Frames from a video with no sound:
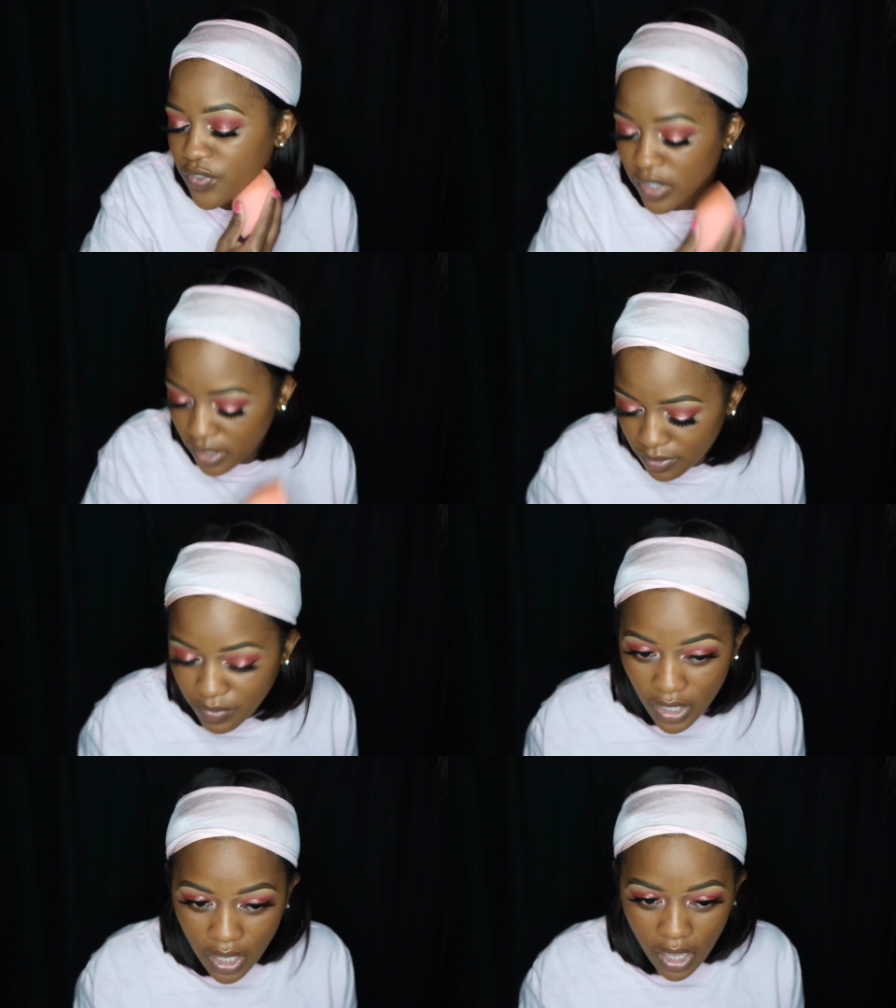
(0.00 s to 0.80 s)
it's fun.
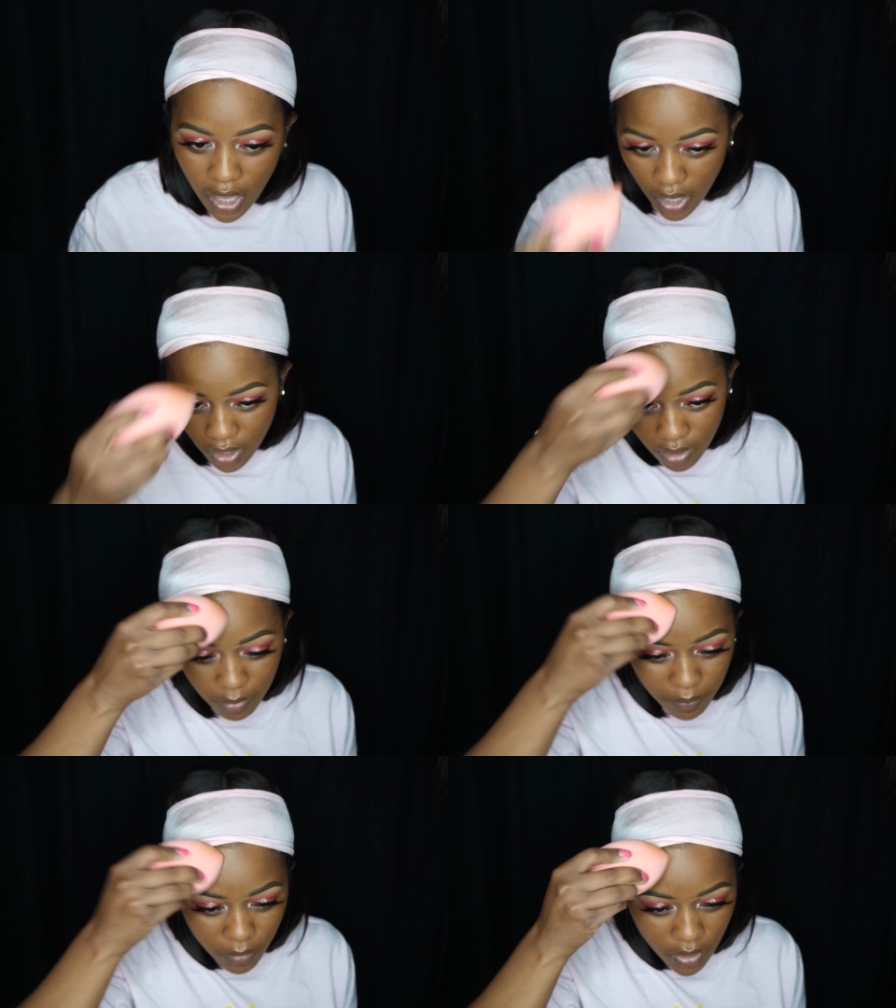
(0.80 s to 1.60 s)

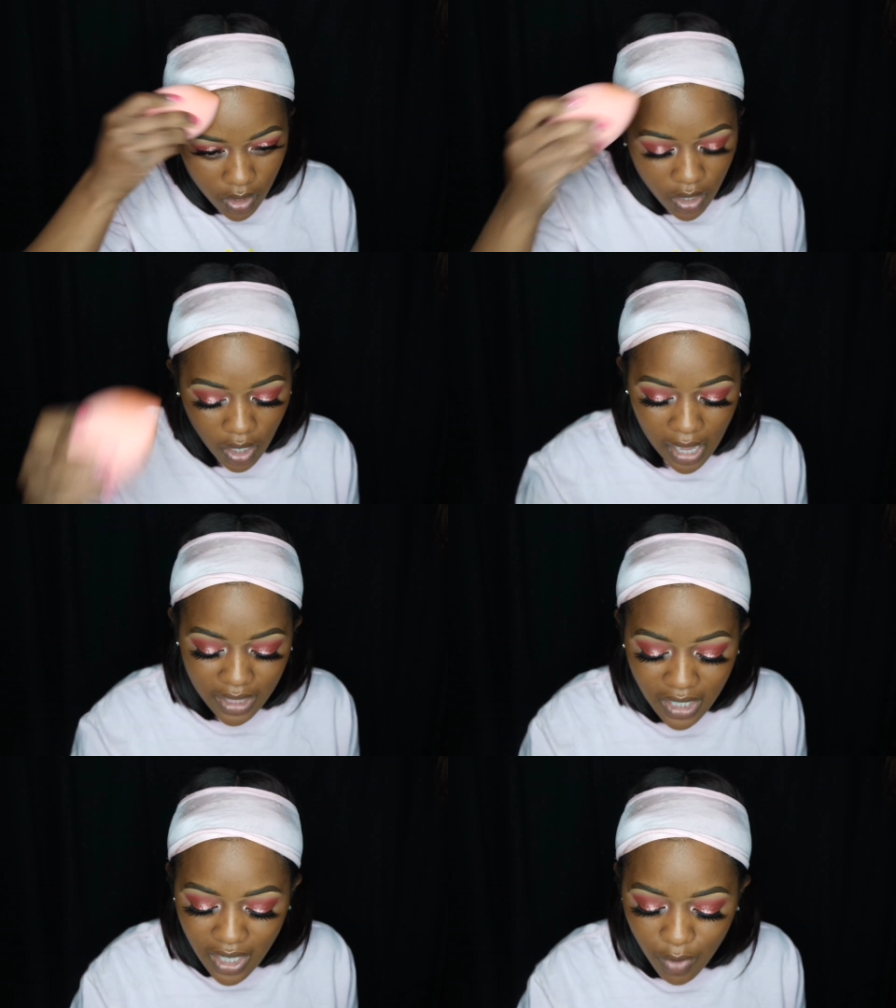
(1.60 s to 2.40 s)

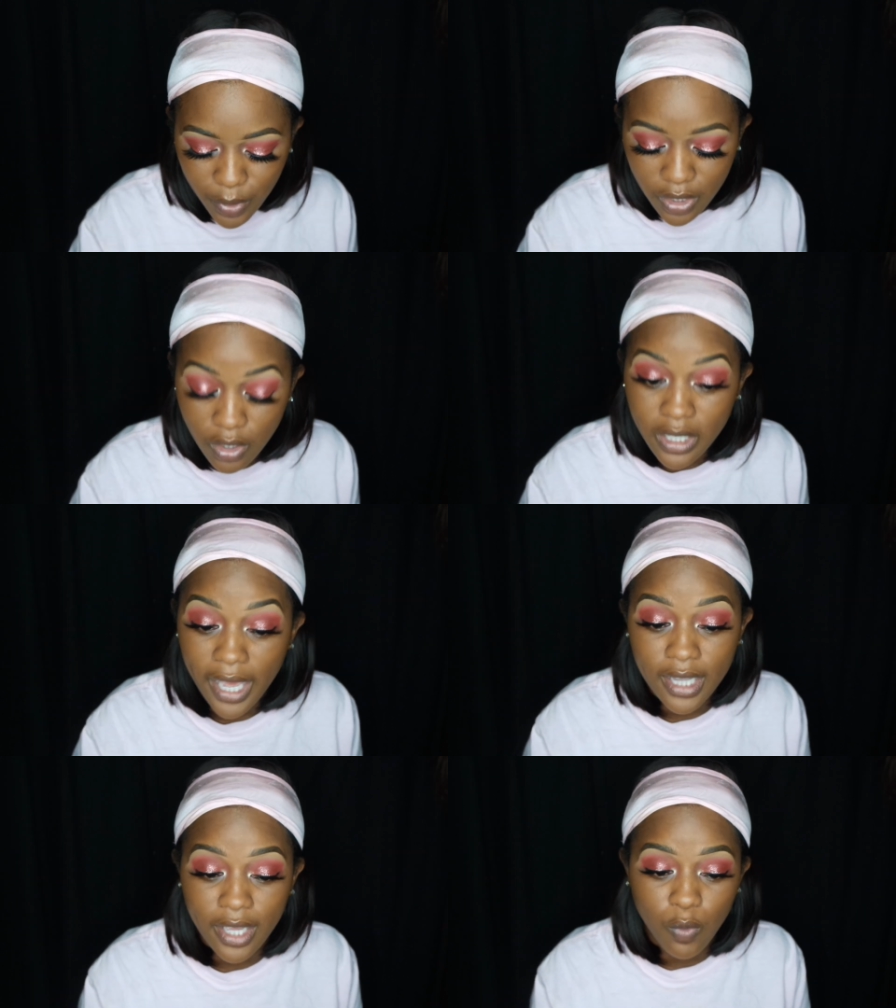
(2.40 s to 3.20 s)
I think I really
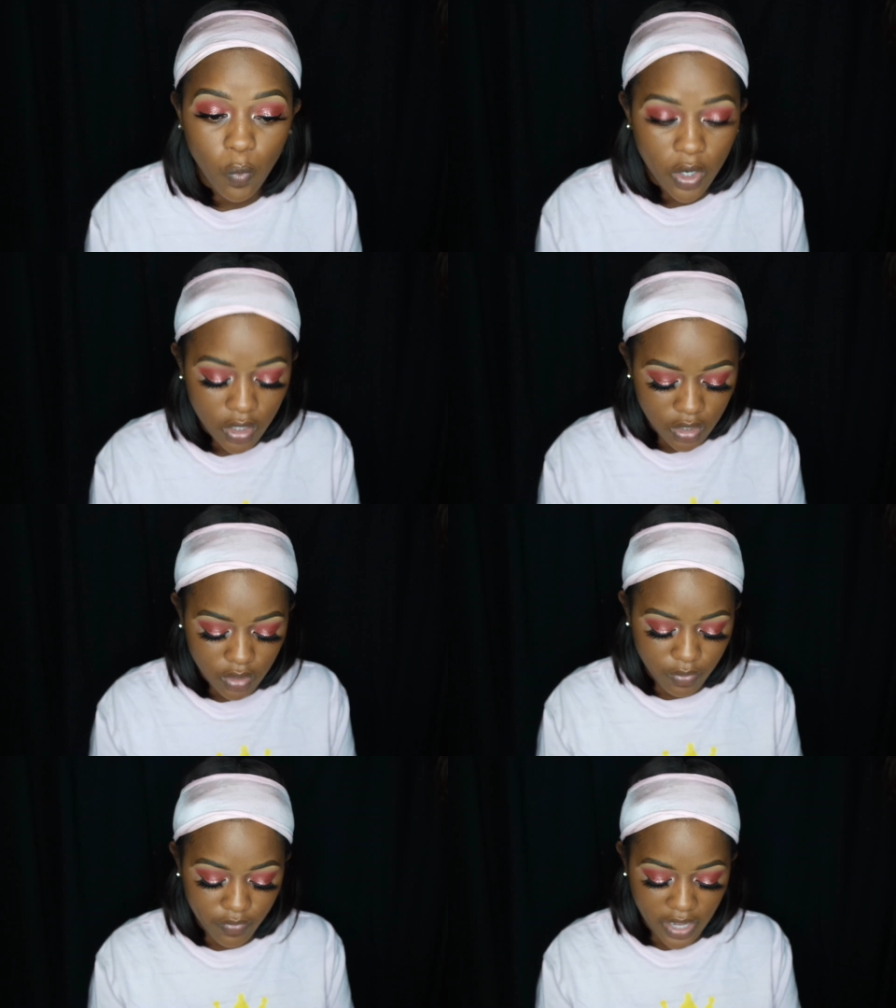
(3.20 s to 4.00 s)
only had like
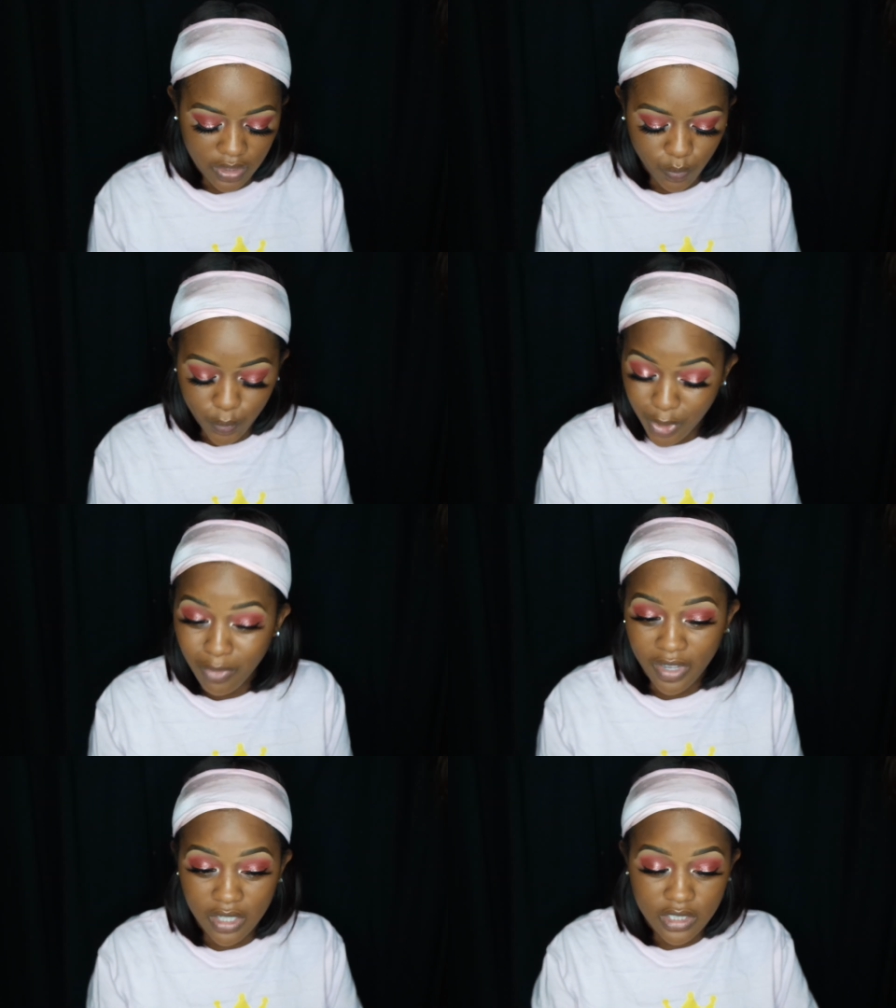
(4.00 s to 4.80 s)
one
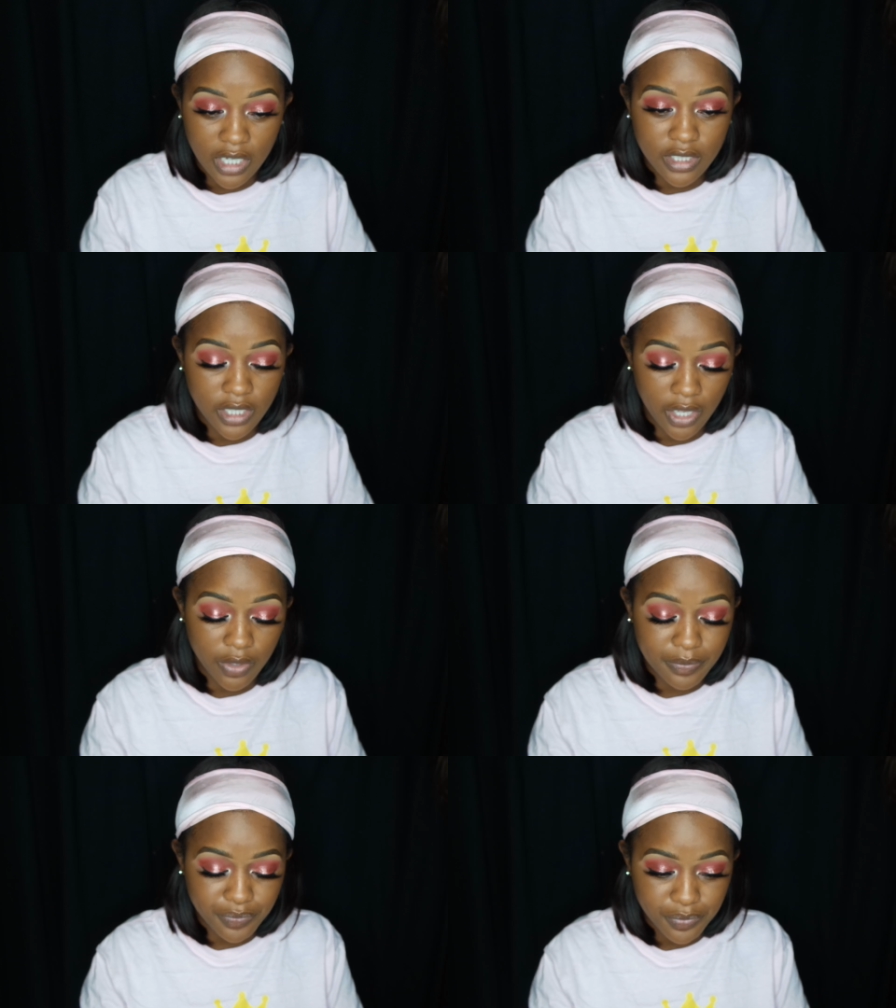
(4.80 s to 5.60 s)
real Valentine's Day